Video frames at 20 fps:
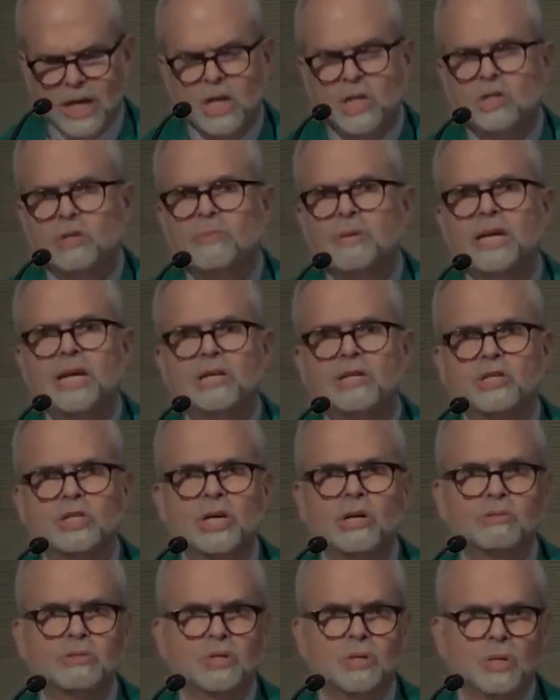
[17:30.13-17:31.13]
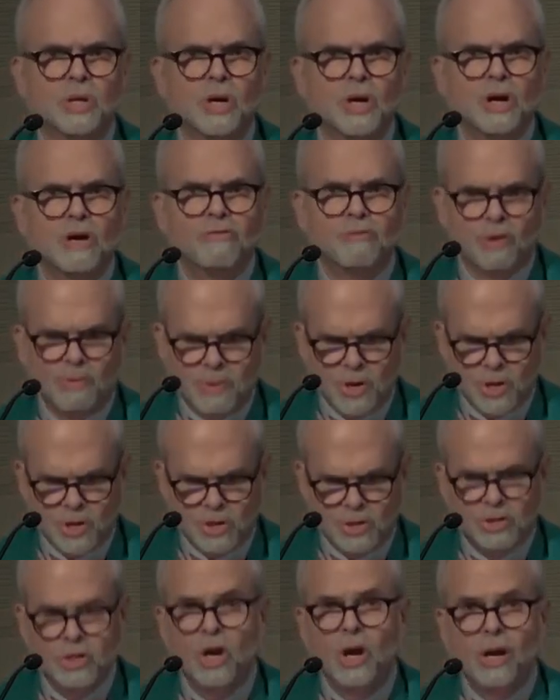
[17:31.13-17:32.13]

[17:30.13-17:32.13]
to be a shelter for birds.